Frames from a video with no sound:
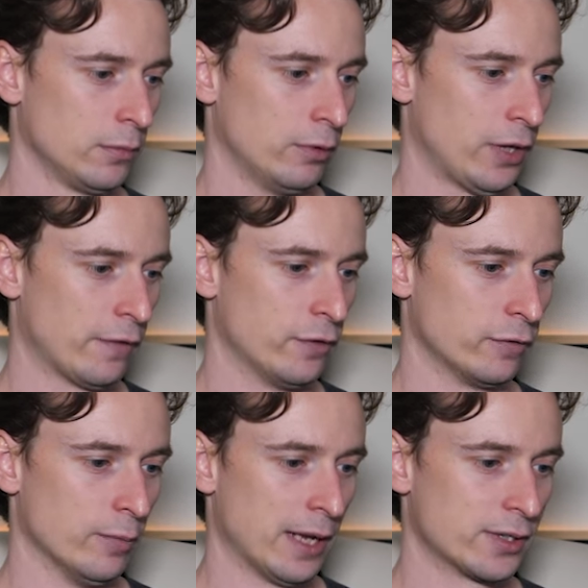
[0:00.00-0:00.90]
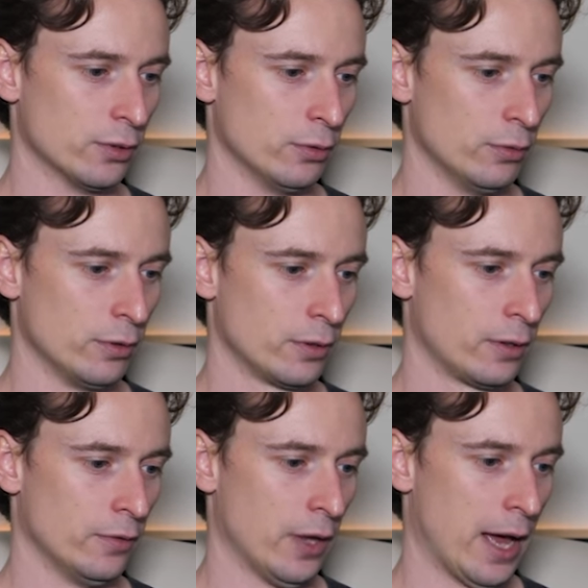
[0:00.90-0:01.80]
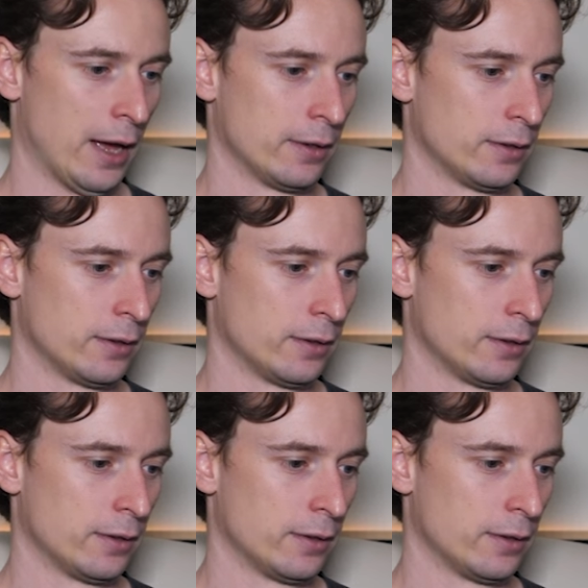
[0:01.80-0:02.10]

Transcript: with that foot from there to there.